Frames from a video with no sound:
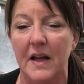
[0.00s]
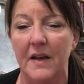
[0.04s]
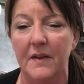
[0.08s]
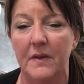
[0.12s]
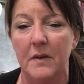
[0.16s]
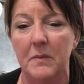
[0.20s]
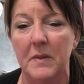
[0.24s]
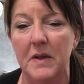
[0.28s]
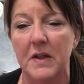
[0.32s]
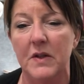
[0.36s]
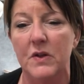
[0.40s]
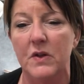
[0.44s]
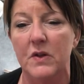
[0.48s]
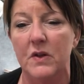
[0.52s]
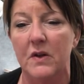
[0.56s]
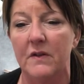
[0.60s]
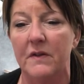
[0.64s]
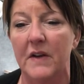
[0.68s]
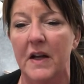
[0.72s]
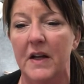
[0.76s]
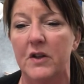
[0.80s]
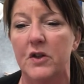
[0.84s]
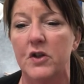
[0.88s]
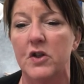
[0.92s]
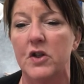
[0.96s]
and the Minister of
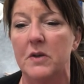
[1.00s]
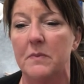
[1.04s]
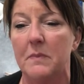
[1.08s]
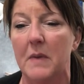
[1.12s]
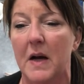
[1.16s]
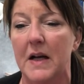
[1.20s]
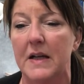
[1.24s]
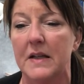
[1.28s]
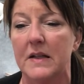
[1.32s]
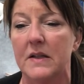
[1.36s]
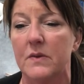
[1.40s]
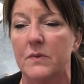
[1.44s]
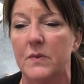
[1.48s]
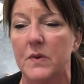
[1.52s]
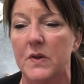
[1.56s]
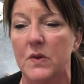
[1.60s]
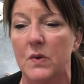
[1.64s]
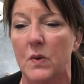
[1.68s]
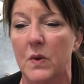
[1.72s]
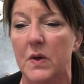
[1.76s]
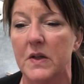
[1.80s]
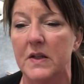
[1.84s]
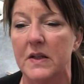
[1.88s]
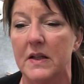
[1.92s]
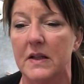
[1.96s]
Energy, Mines and
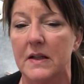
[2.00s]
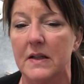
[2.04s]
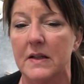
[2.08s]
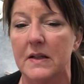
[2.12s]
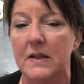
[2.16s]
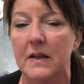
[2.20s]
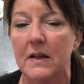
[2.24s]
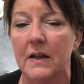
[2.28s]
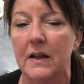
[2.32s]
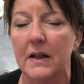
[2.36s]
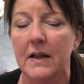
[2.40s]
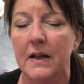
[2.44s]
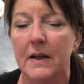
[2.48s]
Resources.